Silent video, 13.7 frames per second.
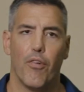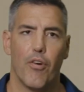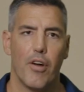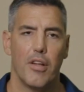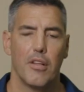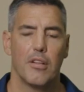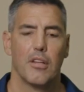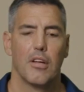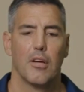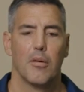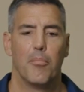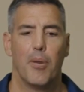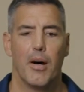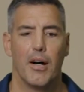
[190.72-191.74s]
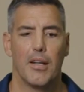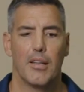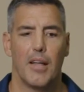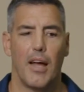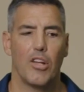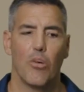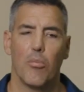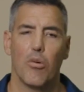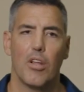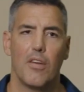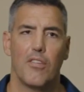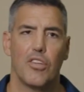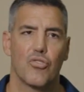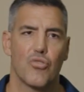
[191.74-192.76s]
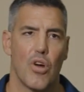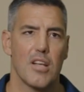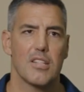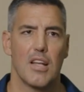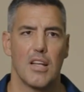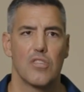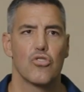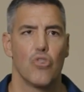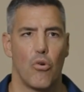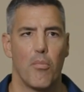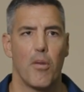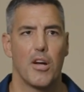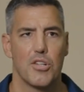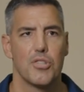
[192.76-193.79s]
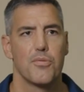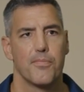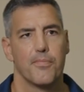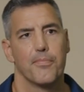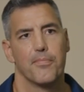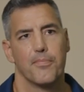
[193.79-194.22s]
for it, but I don't believe it translates so much.